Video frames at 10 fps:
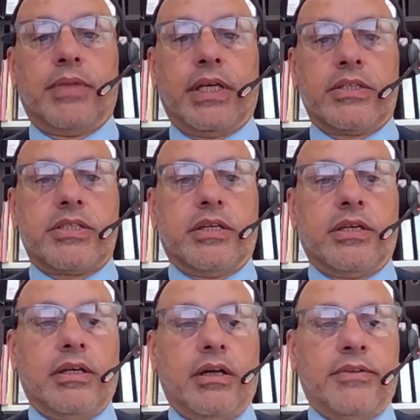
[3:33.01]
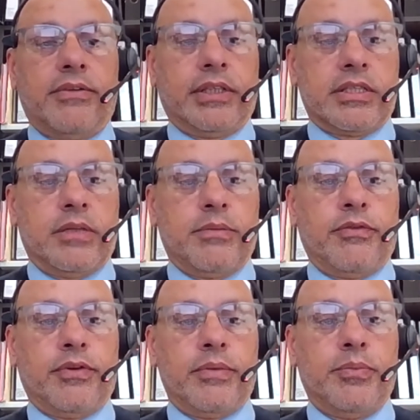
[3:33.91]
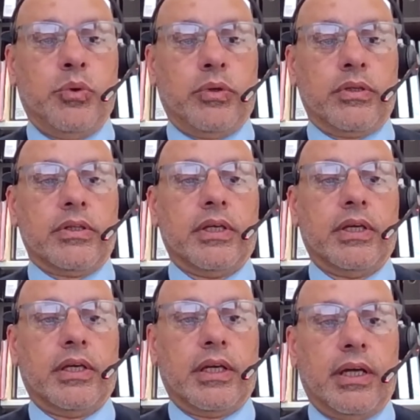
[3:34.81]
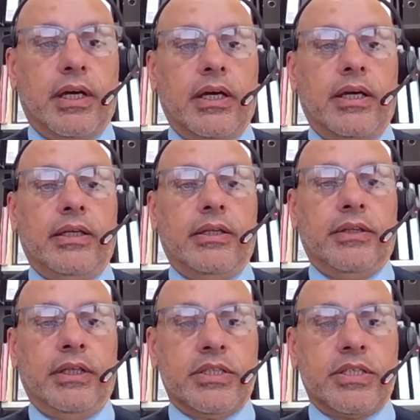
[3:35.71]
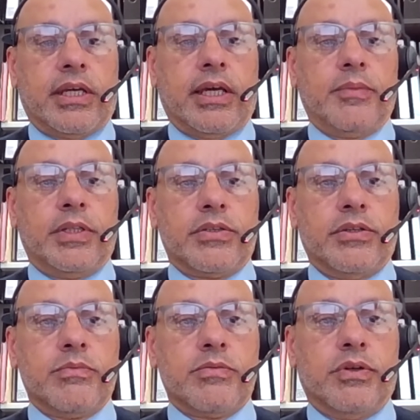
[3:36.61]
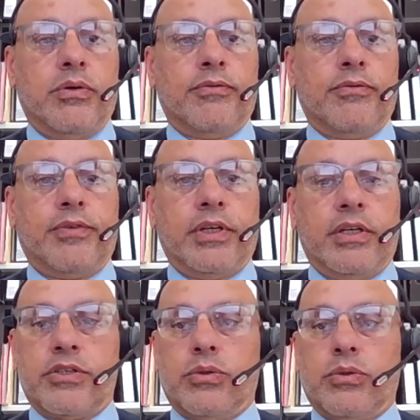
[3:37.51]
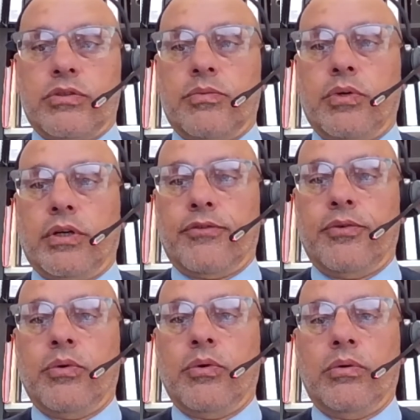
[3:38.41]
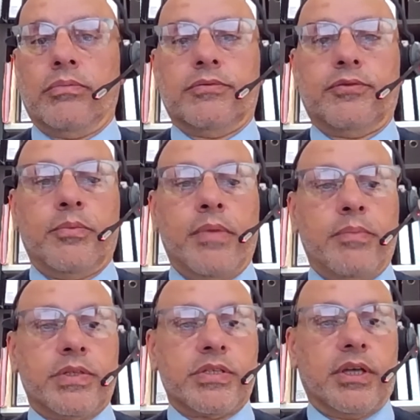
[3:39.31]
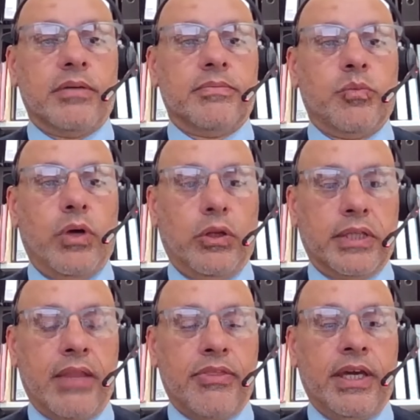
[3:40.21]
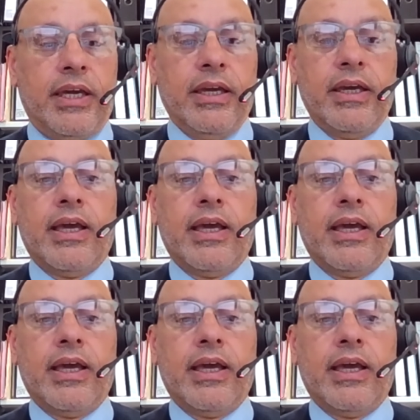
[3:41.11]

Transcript: That's I think that's going to be very important in the years to come in terms of a source of work for members. So well done there.